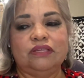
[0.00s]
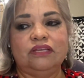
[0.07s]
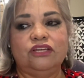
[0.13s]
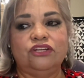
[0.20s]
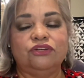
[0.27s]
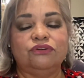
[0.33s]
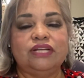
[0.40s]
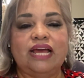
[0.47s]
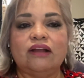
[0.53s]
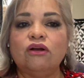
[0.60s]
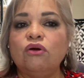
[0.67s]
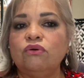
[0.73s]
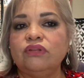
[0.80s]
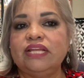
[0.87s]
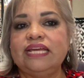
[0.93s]
You know, not
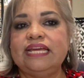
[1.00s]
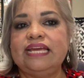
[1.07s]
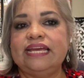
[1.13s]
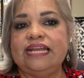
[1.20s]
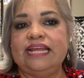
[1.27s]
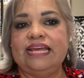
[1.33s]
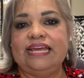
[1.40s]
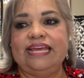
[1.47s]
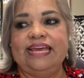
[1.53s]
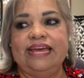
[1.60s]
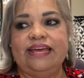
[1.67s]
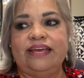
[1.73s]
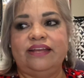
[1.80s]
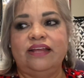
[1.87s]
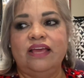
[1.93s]
only can it
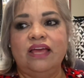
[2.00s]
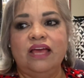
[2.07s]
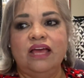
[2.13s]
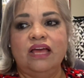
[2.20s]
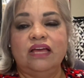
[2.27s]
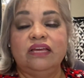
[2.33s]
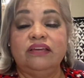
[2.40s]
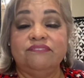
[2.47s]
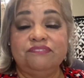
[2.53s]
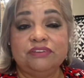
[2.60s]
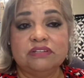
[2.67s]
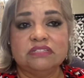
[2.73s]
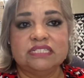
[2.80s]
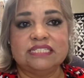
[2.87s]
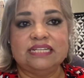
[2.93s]
get
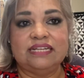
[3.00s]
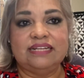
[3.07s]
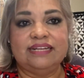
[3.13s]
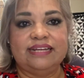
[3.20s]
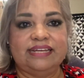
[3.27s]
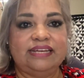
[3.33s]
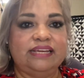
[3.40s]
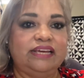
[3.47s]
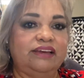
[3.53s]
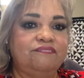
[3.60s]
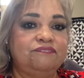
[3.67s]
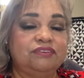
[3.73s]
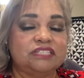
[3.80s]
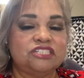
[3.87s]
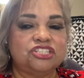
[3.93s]
confusing, it could get
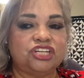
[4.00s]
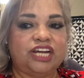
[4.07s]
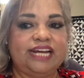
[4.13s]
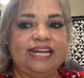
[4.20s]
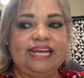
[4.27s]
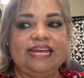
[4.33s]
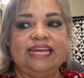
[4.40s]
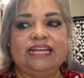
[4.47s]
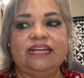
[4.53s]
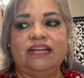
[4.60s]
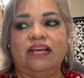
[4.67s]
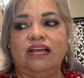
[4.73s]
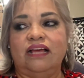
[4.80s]
frustrating.